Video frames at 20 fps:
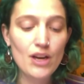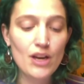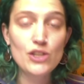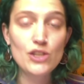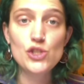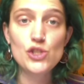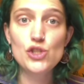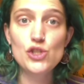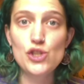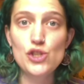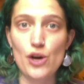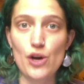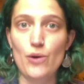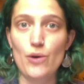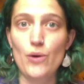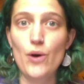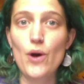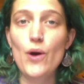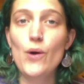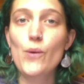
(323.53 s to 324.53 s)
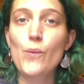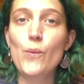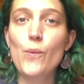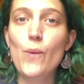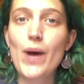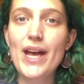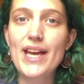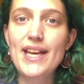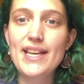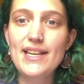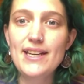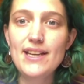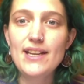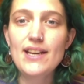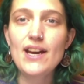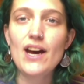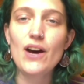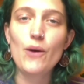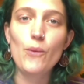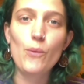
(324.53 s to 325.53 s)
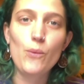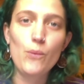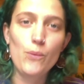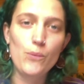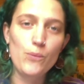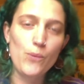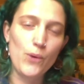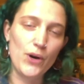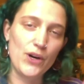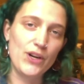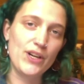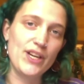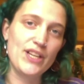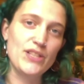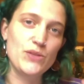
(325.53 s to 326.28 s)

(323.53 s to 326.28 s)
So when a word is